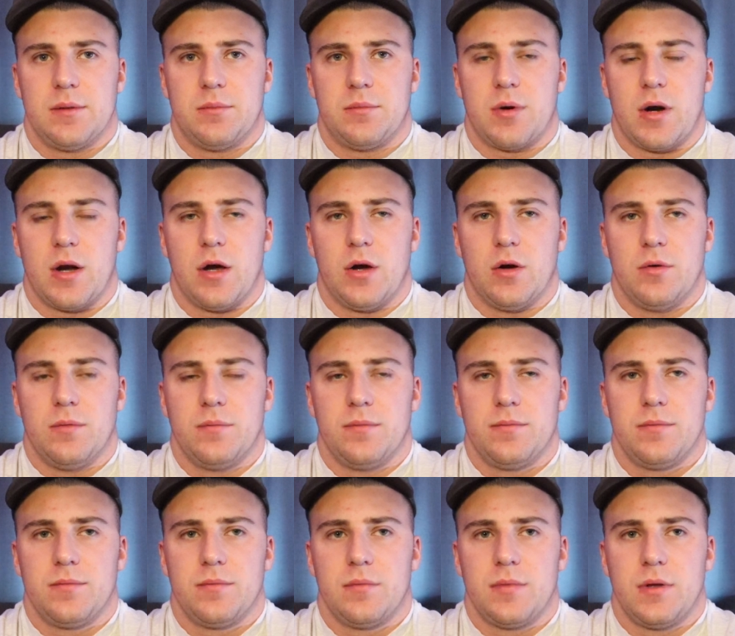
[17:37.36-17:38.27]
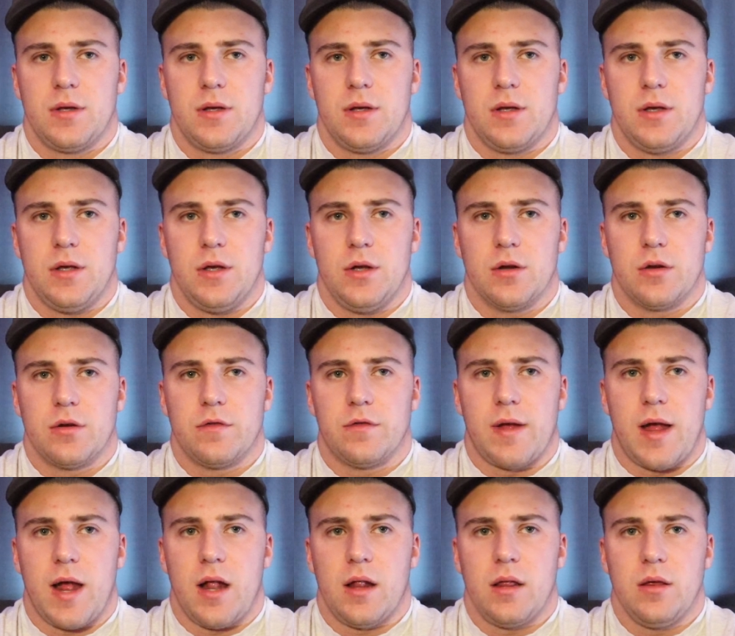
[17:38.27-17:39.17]
Bro, your
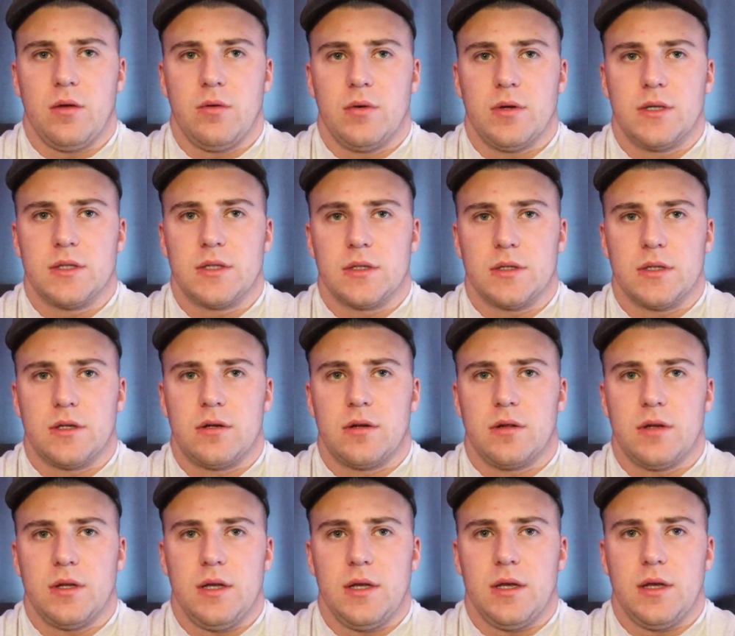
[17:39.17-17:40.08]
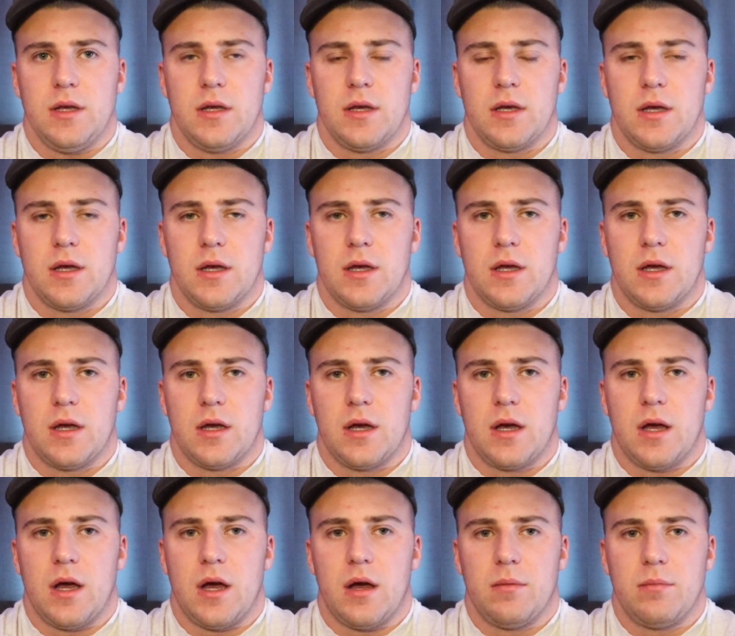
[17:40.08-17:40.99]
value is literally
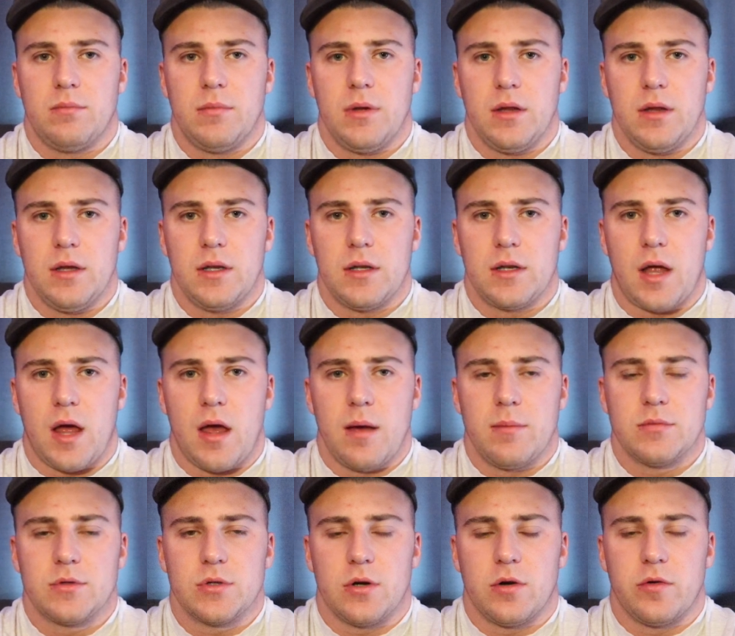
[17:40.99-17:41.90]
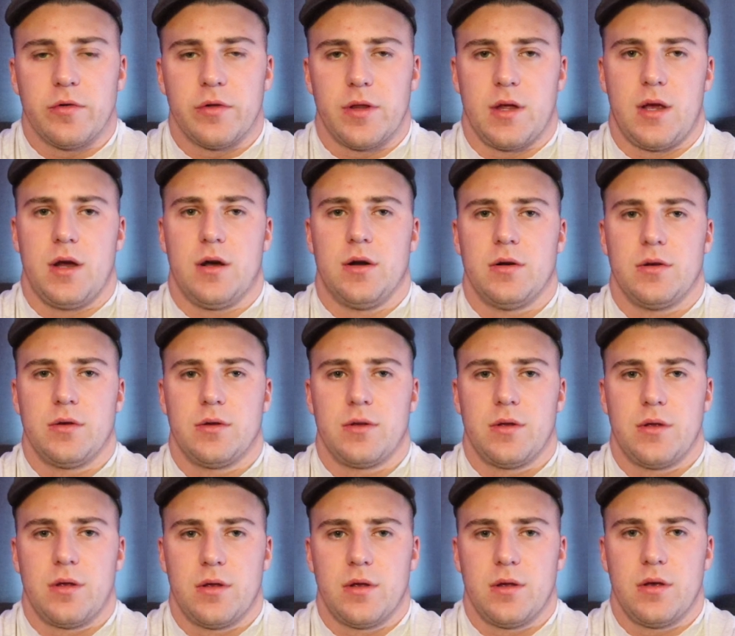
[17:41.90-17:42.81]
a million times over theirs,
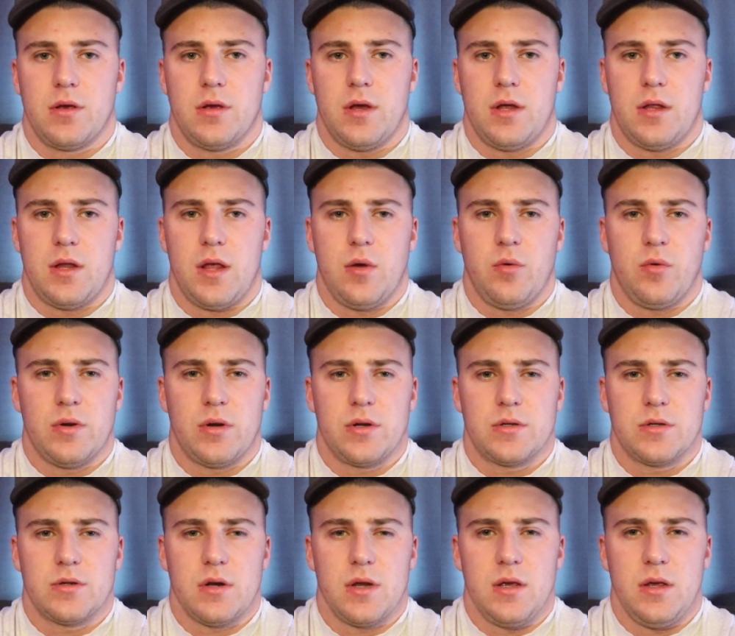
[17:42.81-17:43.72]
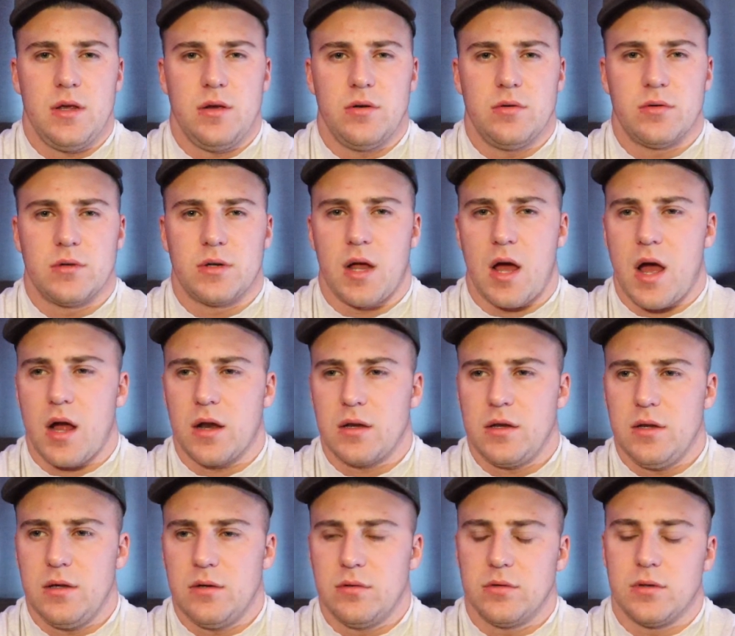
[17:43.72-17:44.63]
and they want to treat you and
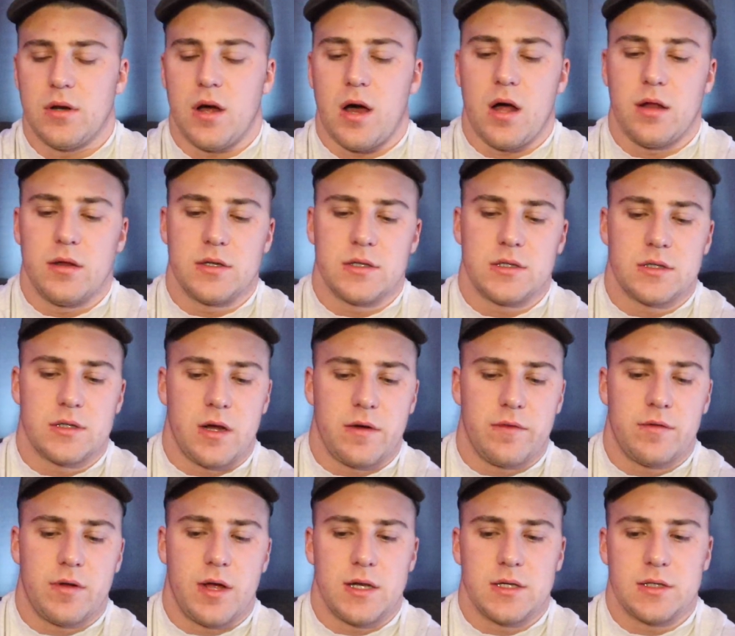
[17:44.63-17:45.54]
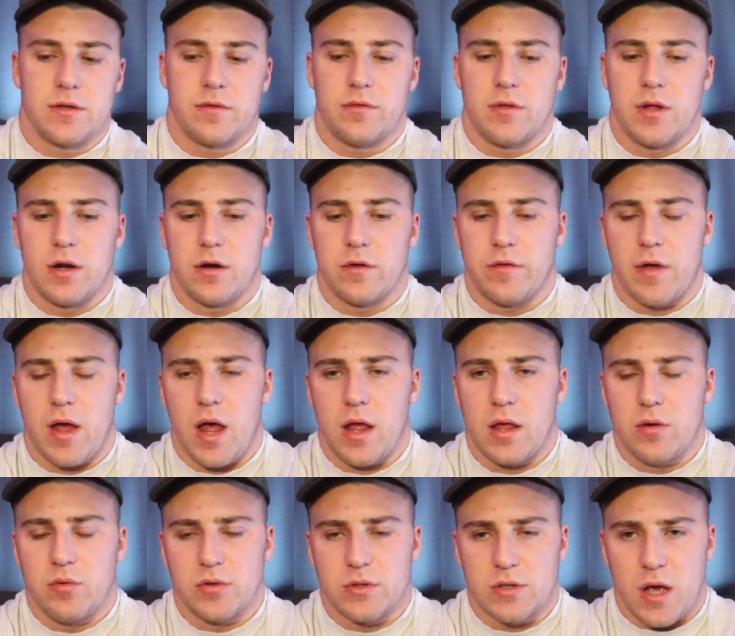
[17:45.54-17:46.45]
talk to you and all this stuff as if their
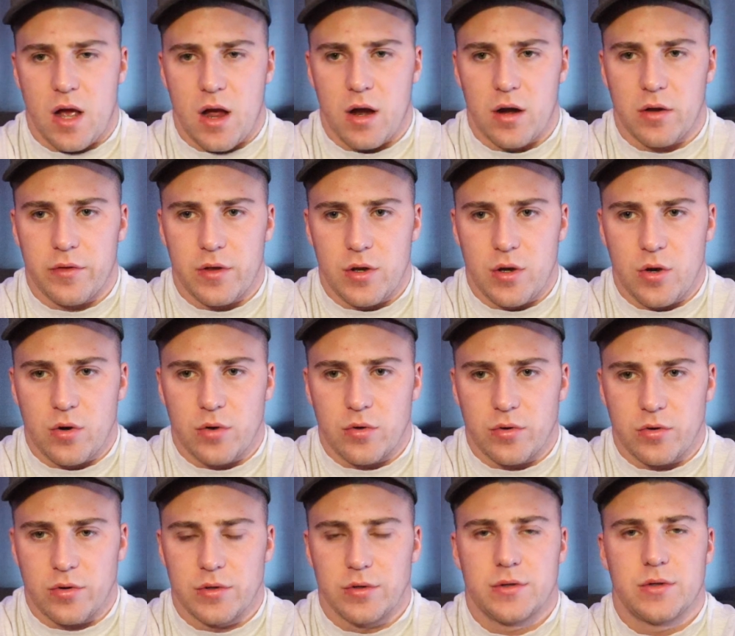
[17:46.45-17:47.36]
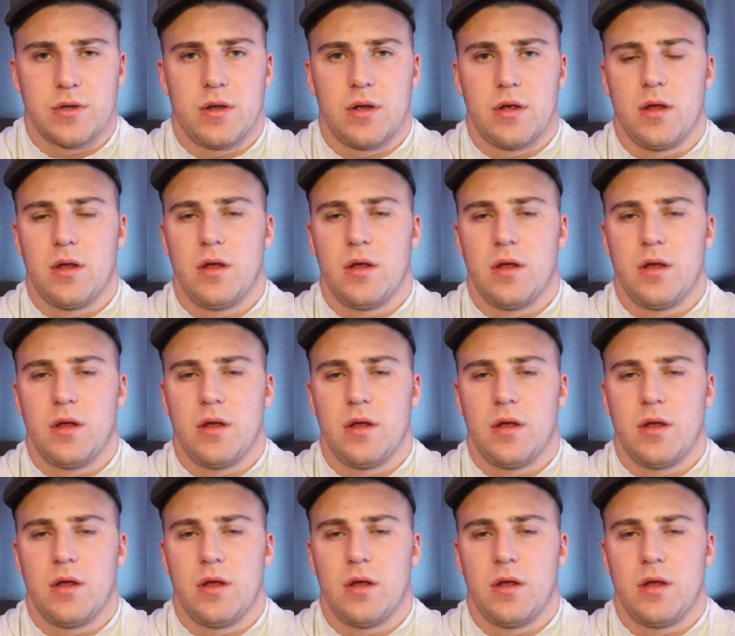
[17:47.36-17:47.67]
value is higher than yours.